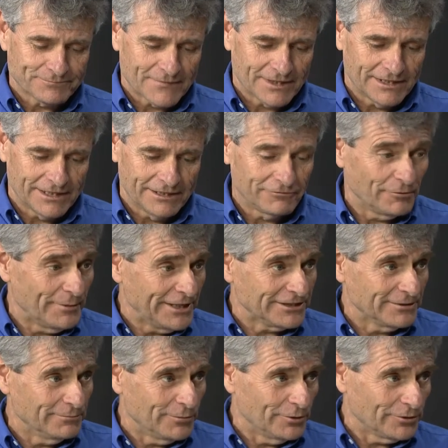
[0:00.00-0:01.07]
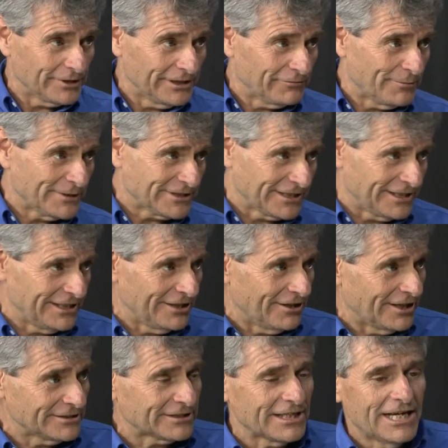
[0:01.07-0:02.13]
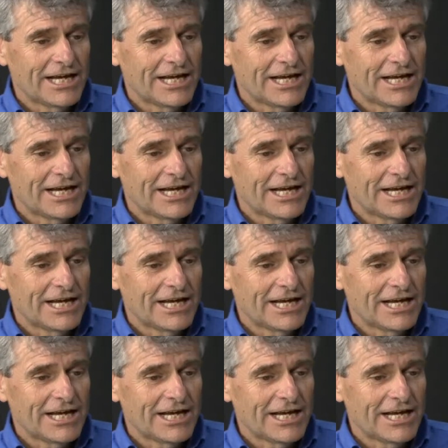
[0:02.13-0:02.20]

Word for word: the information booth, the information right. kiosk.